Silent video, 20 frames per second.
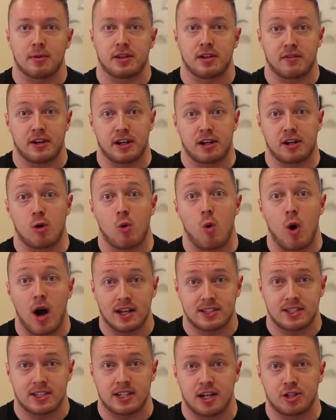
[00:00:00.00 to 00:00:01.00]
but they're very
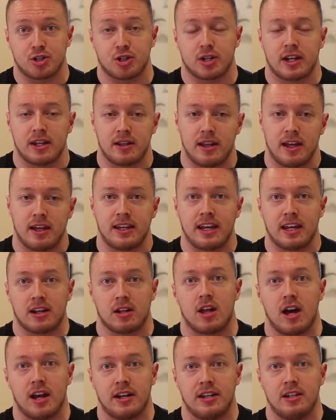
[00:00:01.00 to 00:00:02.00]
quad centric and they get a
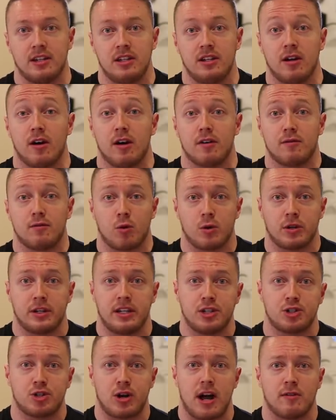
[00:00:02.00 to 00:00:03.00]
lot of forward
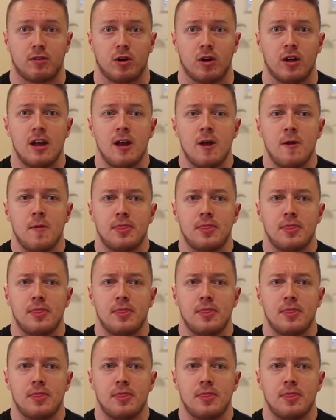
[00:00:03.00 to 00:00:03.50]
knee travel,